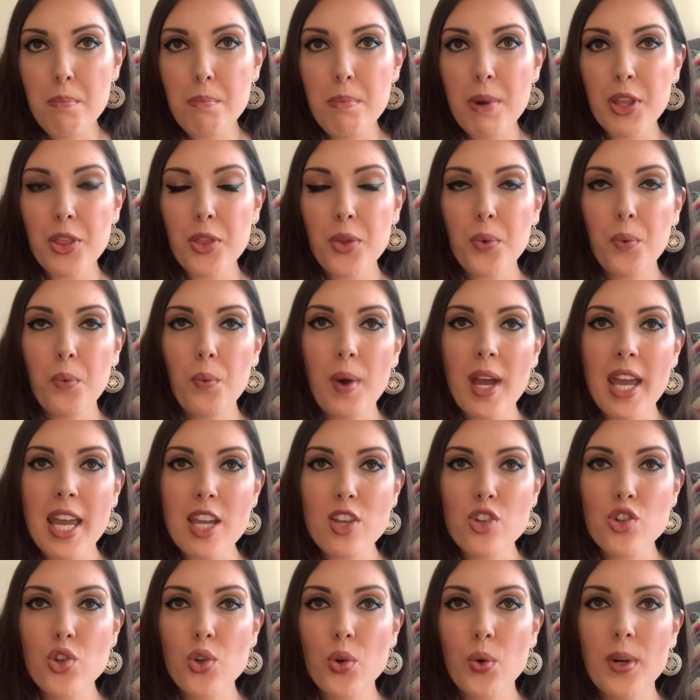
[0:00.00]
But the
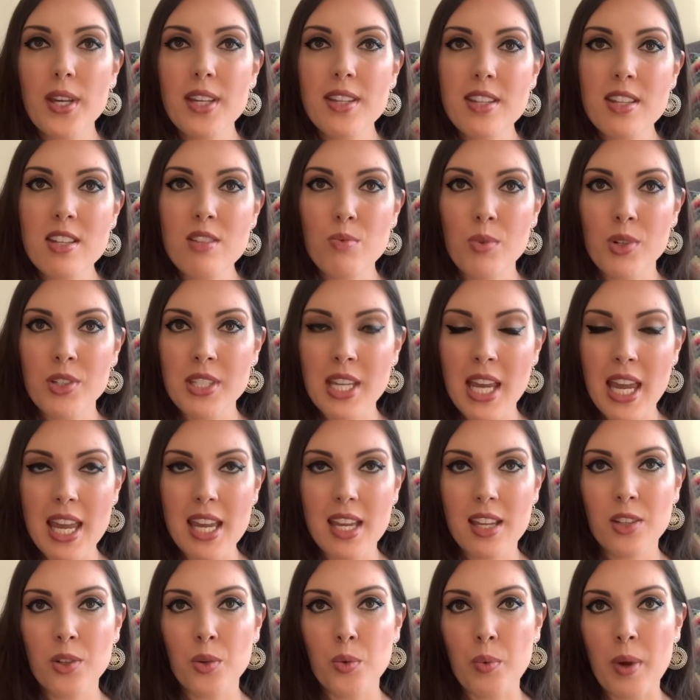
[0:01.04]
way choices were
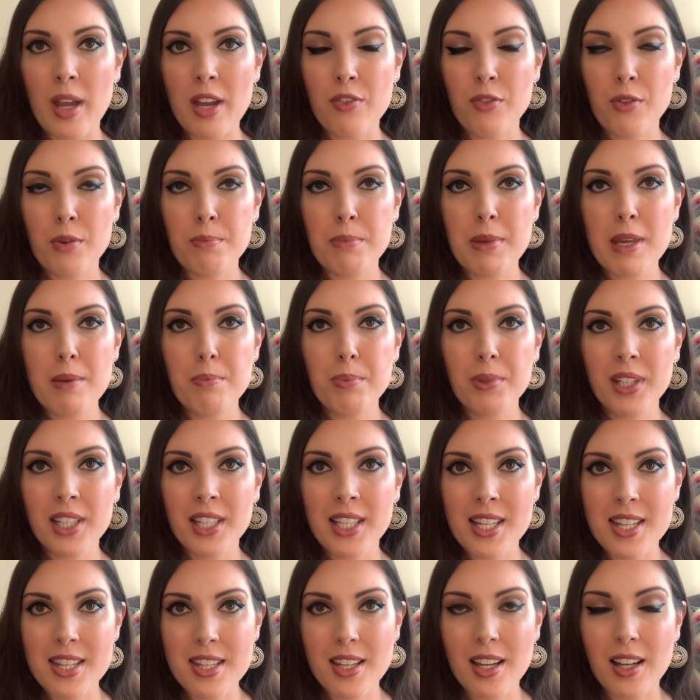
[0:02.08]
taken away from people
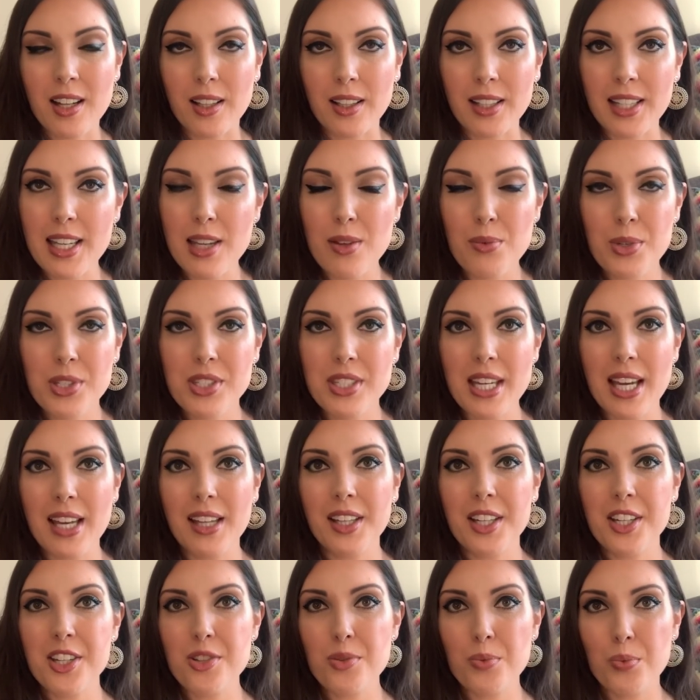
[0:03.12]
in his cult, he would
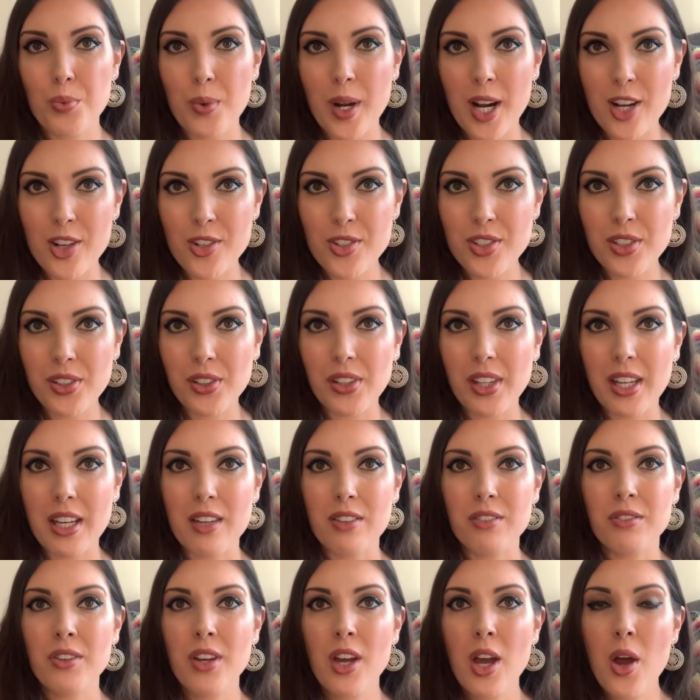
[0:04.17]
tell us where to
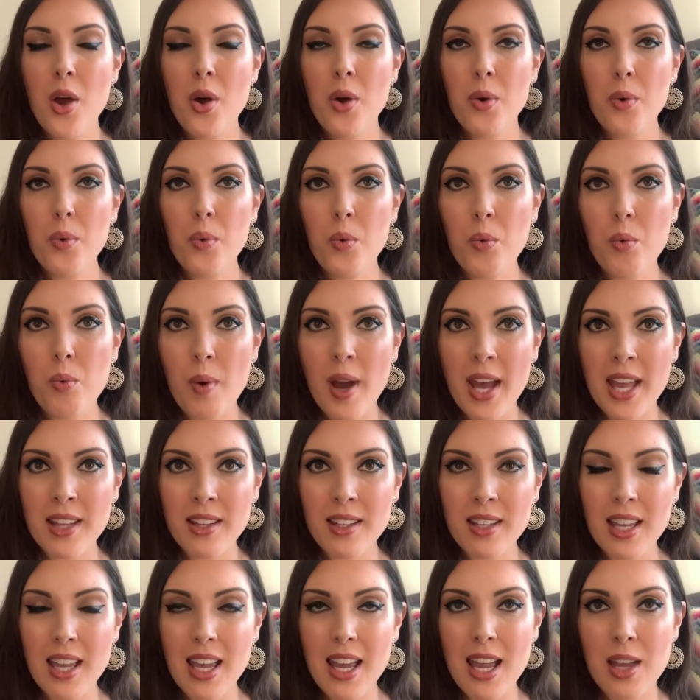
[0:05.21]
live,
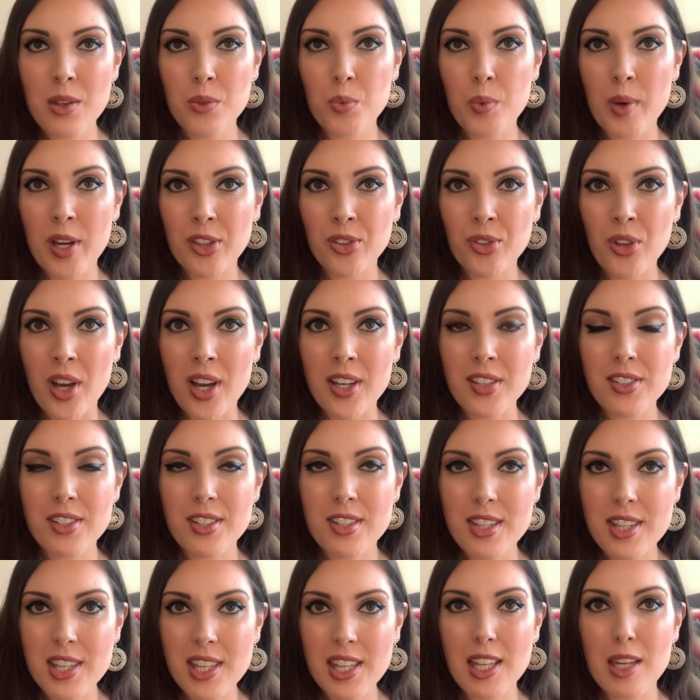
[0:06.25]
when and when not to
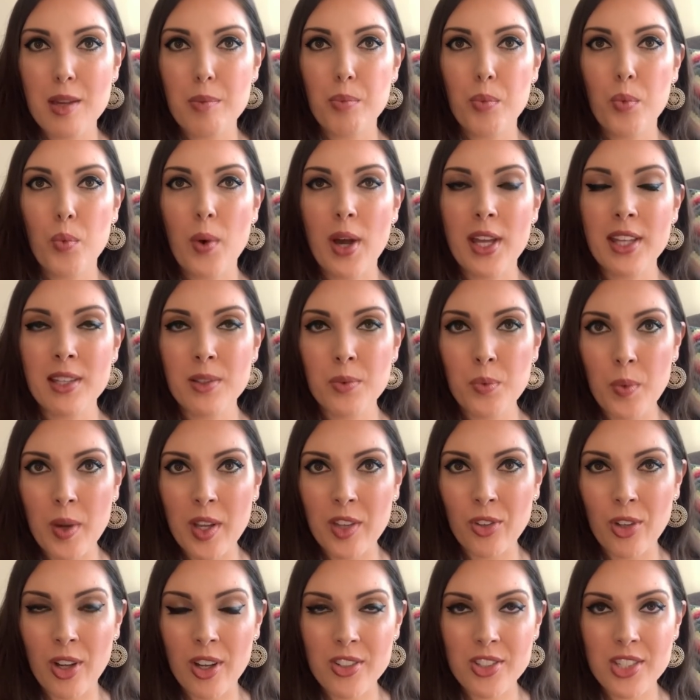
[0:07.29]
sleep, when and
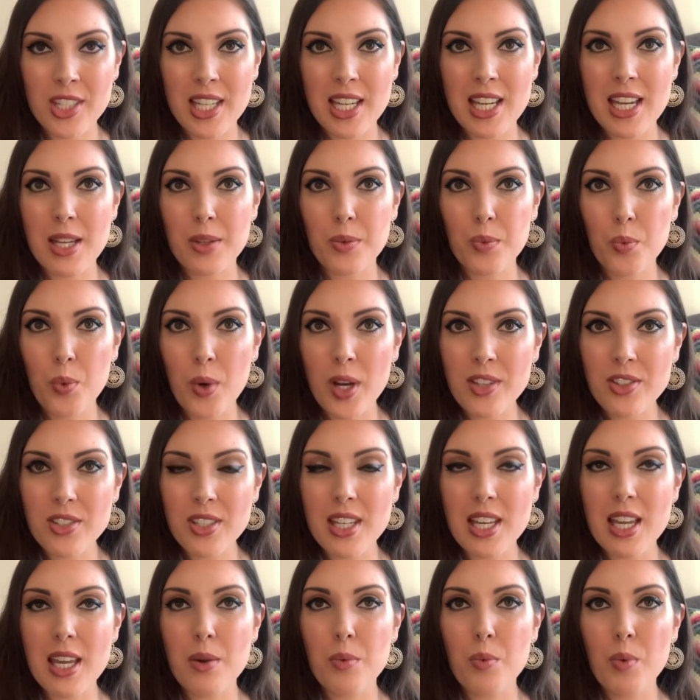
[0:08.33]
when not to eat,
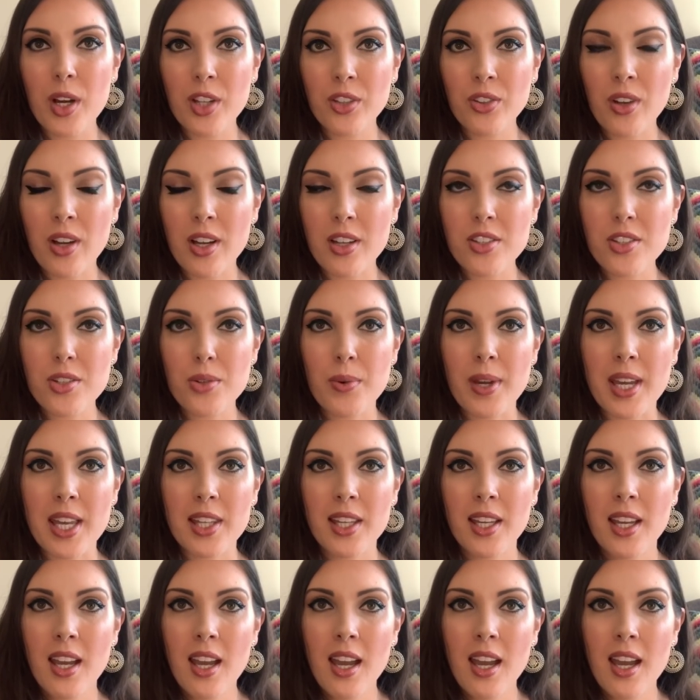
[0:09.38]
what not to eat.